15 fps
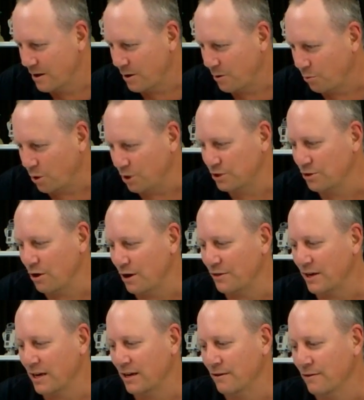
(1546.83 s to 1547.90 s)
What do I
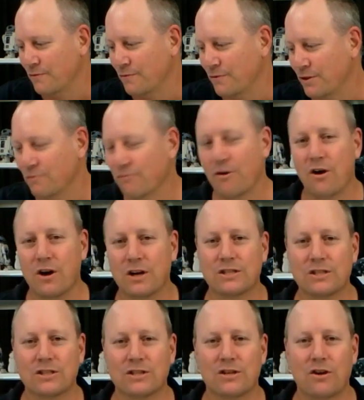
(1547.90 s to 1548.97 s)
think of the Rise of
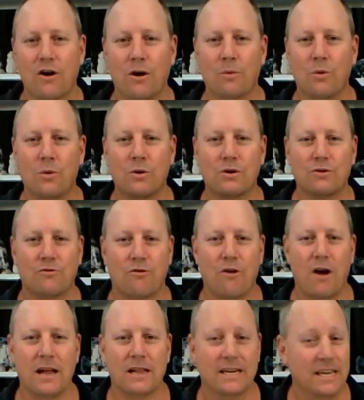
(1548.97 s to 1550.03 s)
Skywalker
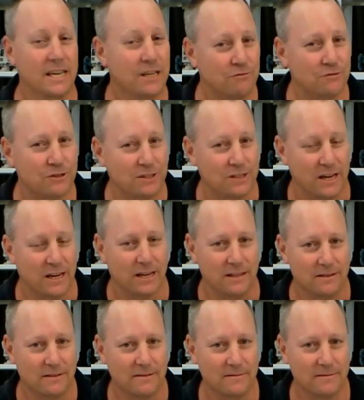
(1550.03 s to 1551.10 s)
trailer? Interesting.
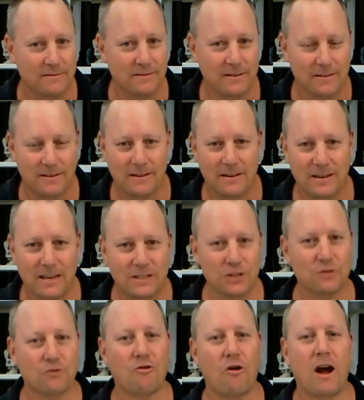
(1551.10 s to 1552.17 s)
Is
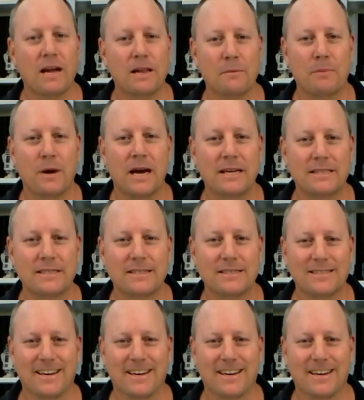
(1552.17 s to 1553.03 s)
it trailer based?